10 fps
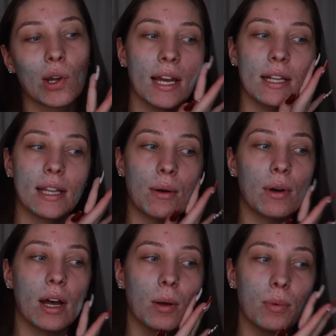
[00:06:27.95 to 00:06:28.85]
And that
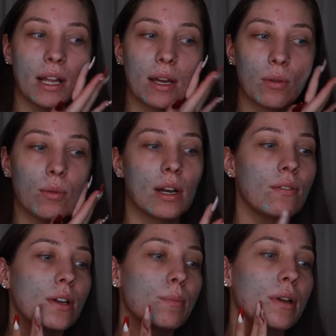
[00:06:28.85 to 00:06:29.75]
will help, like
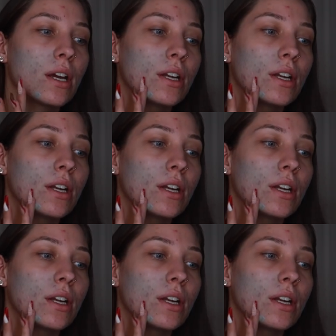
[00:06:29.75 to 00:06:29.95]
whenever you're putting